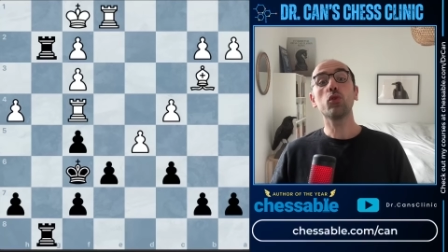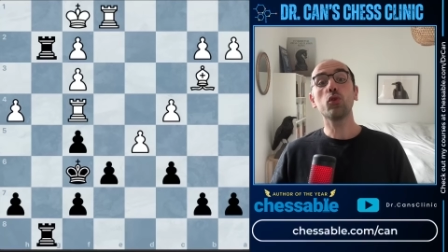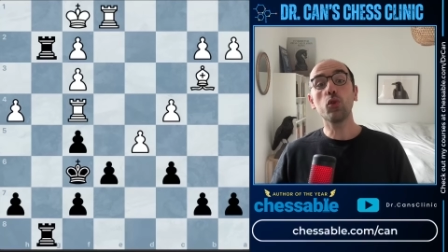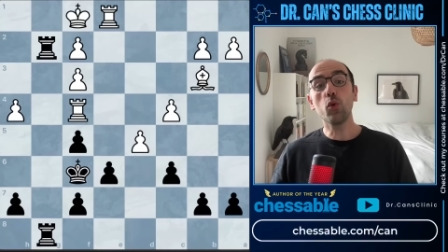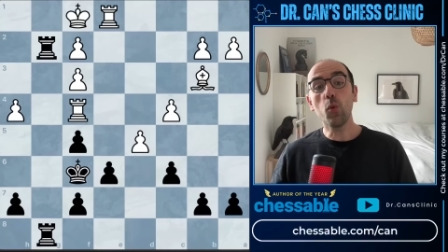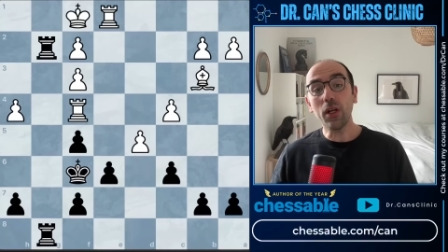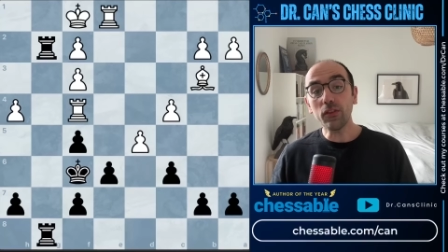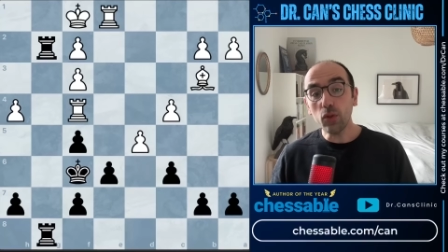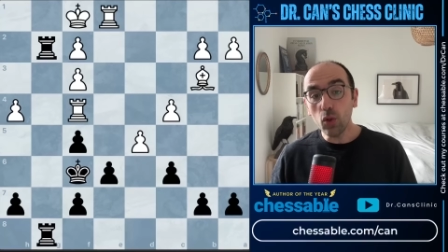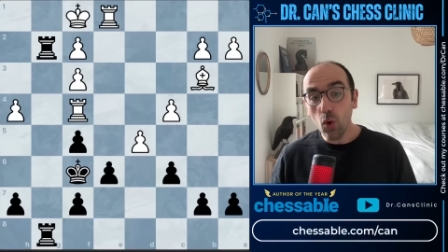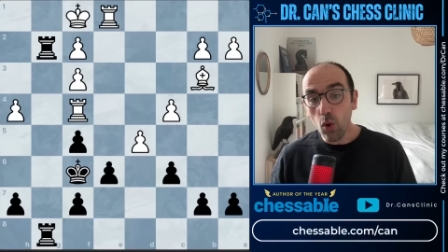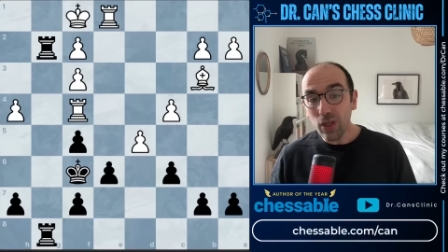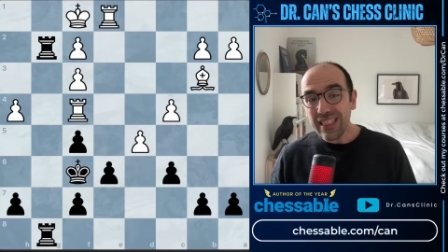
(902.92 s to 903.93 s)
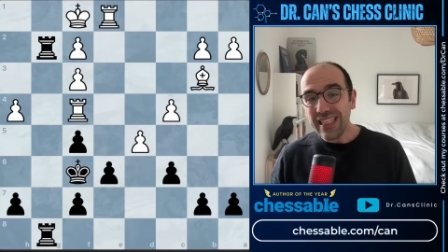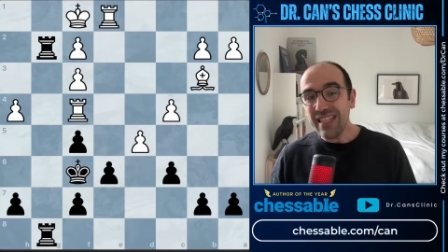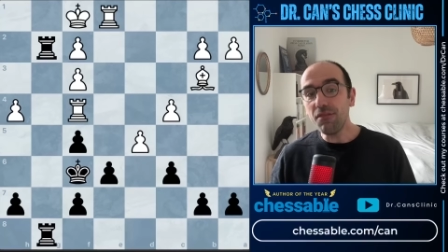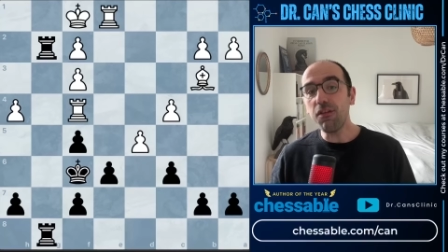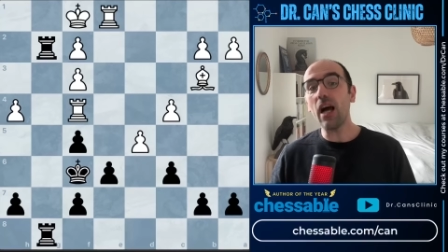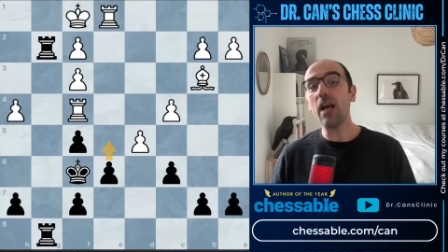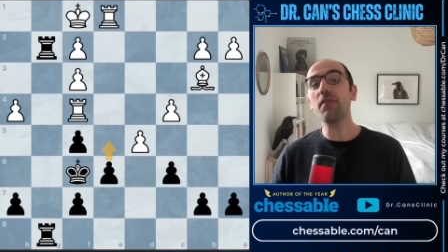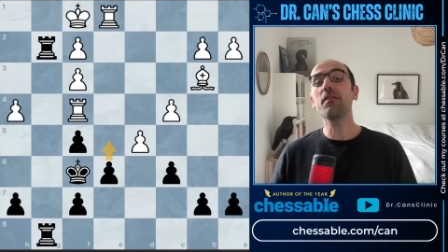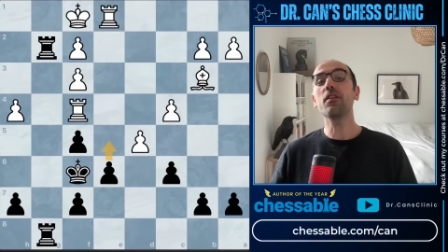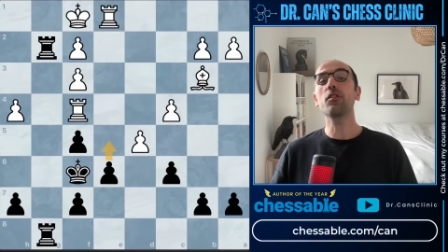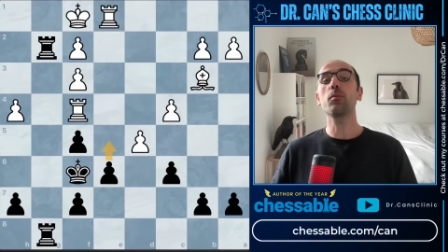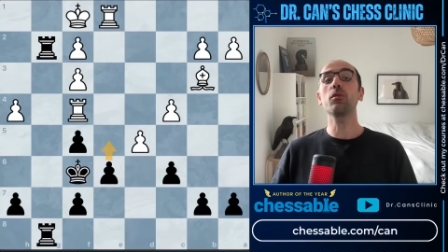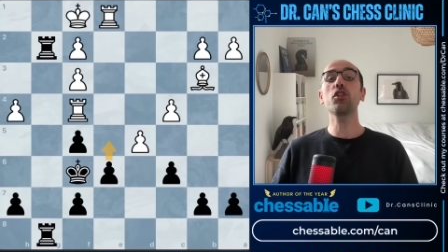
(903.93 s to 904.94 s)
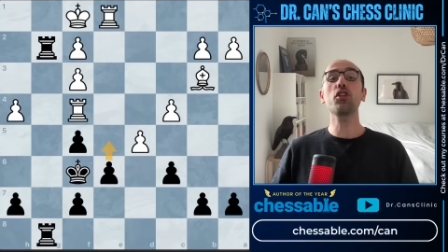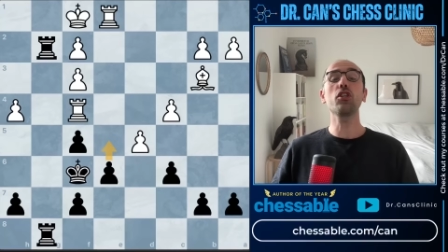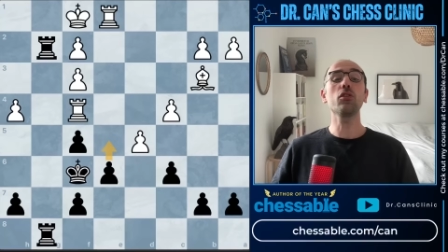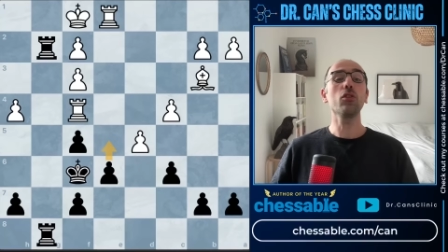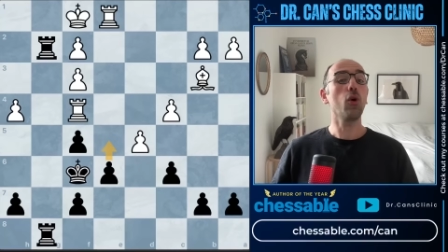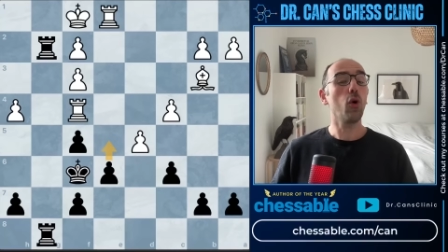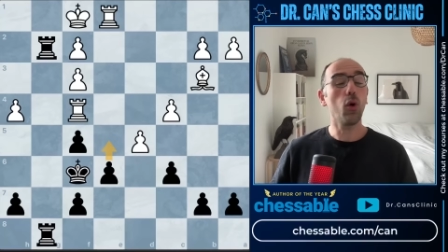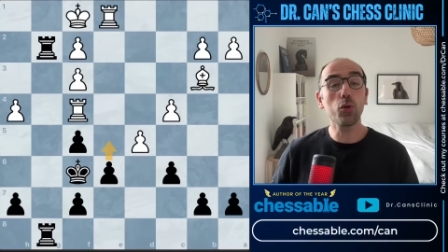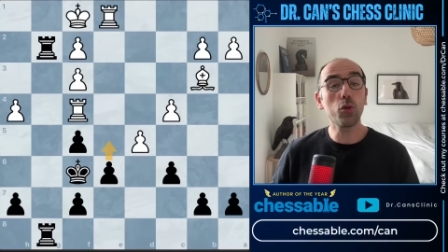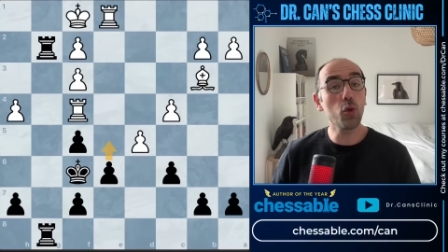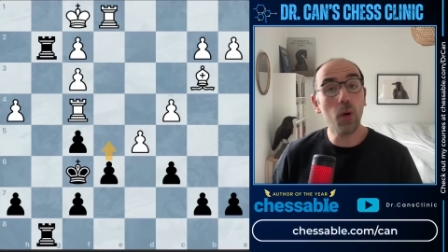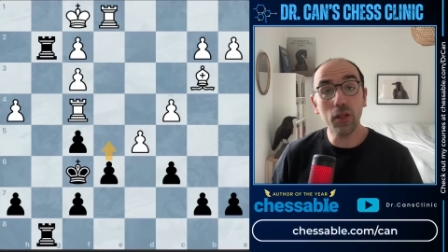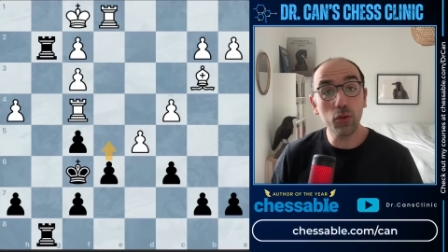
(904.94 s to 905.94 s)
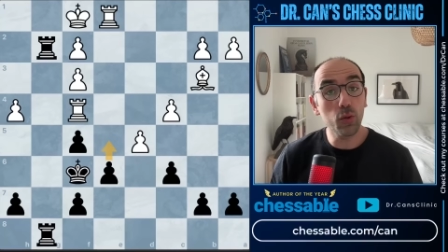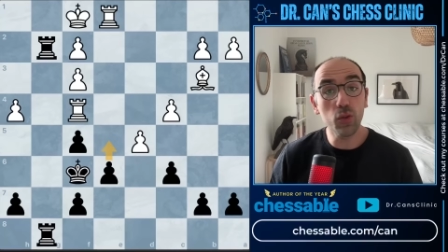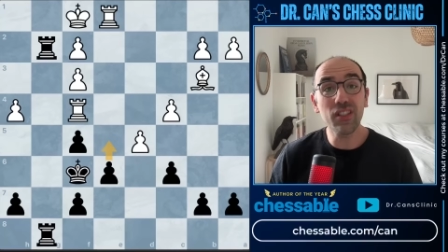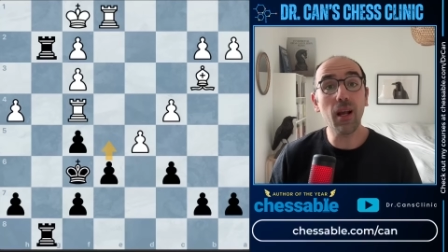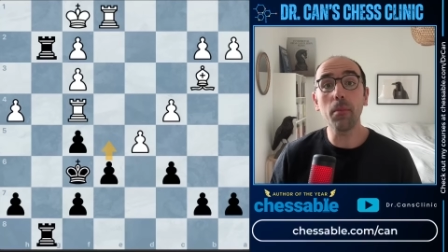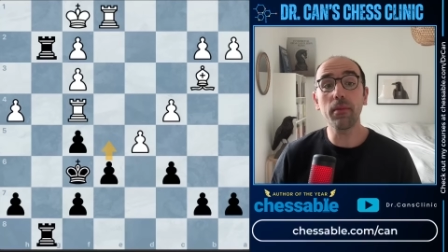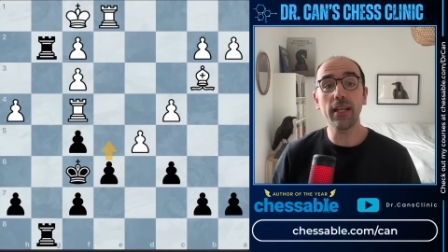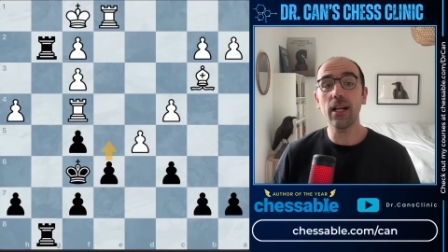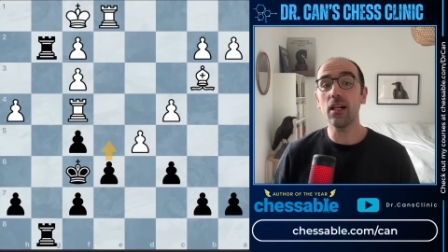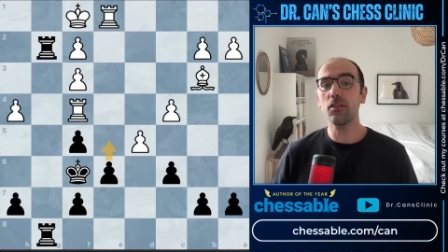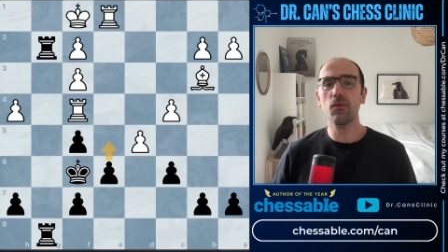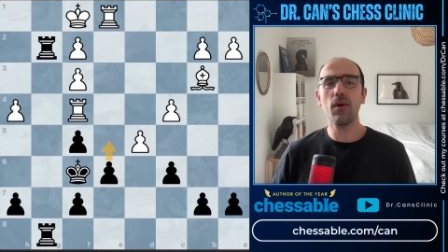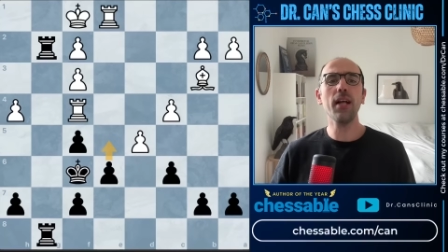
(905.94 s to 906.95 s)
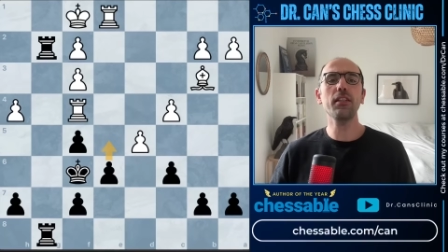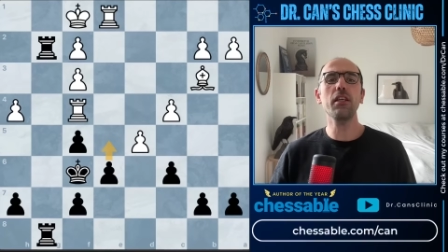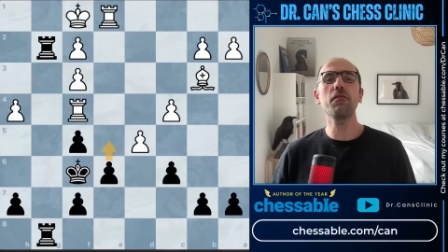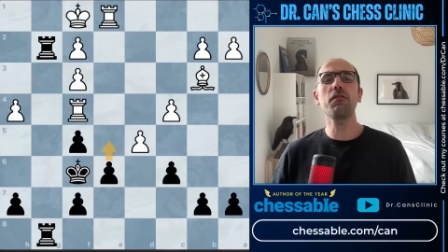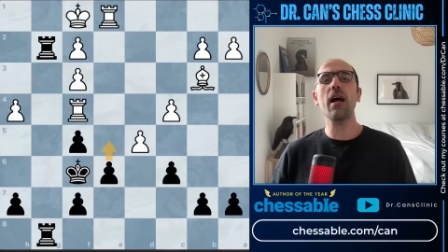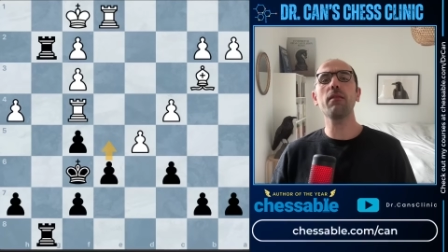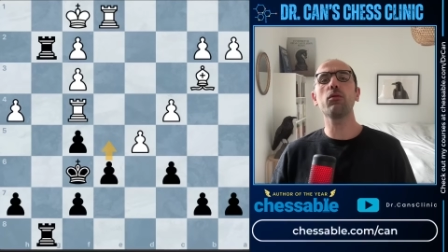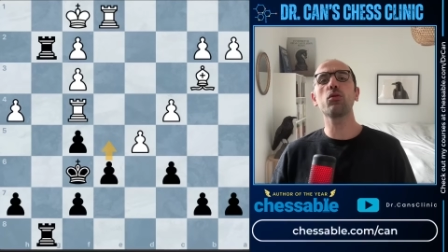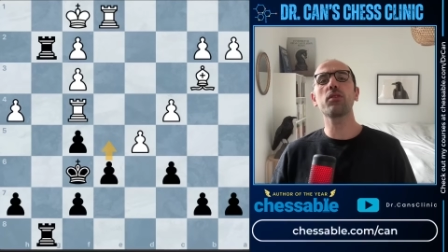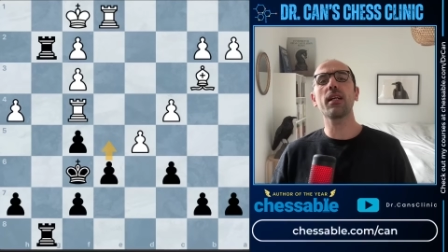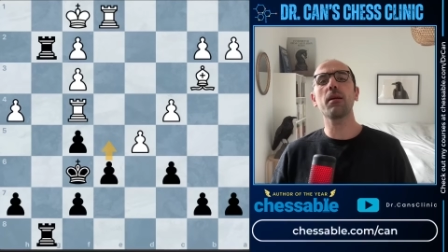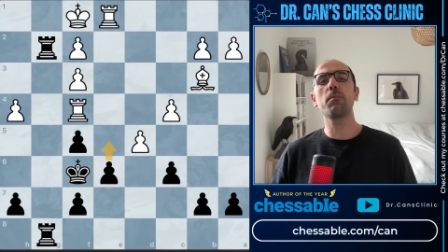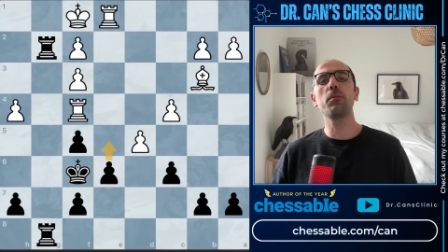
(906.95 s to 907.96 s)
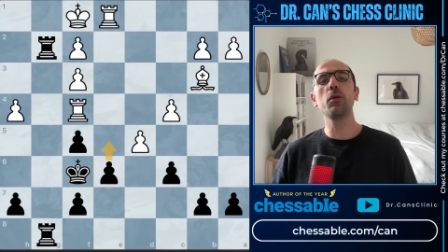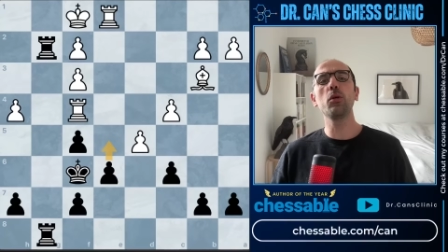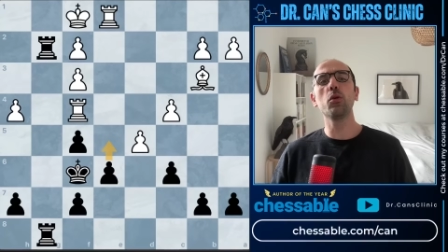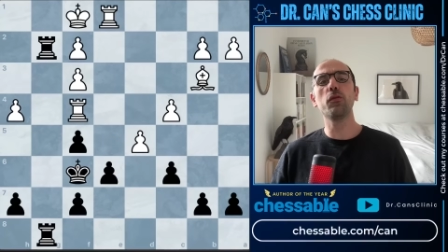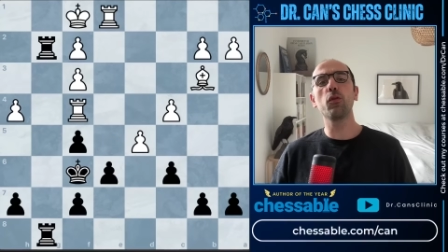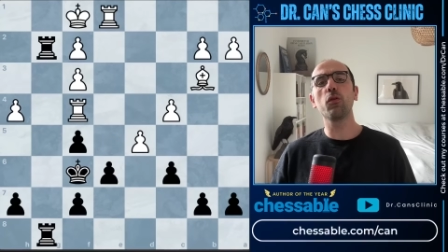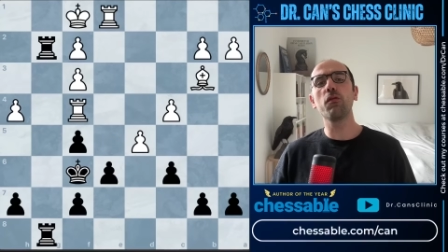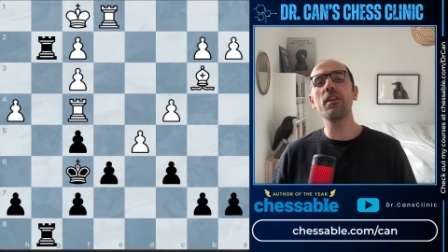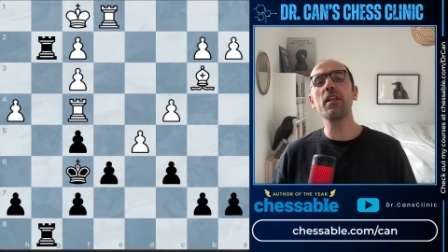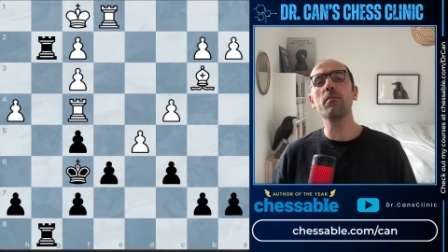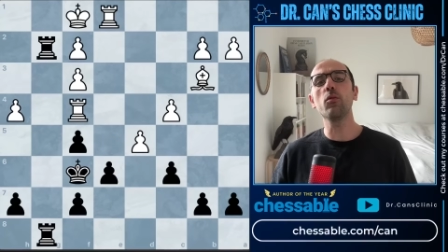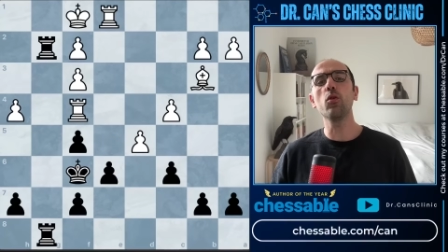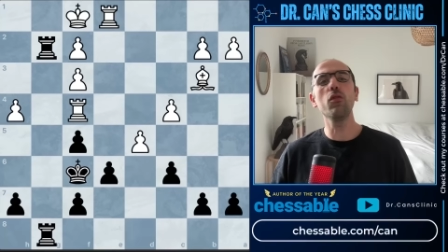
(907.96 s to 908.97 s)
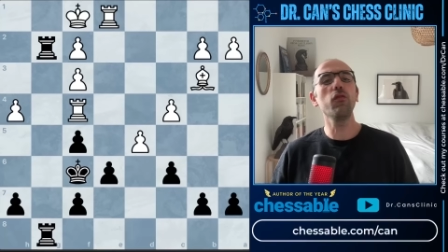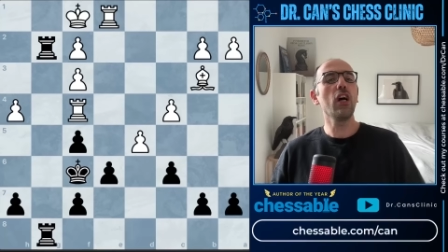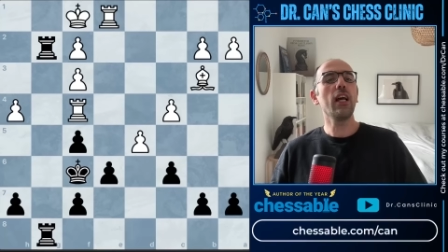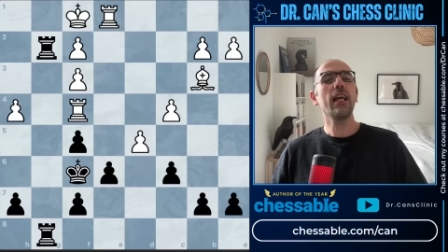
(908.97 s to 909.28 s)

Do you want to go e5 in this position or do you want to do something else, right? e5 looks like a beautiful winning move.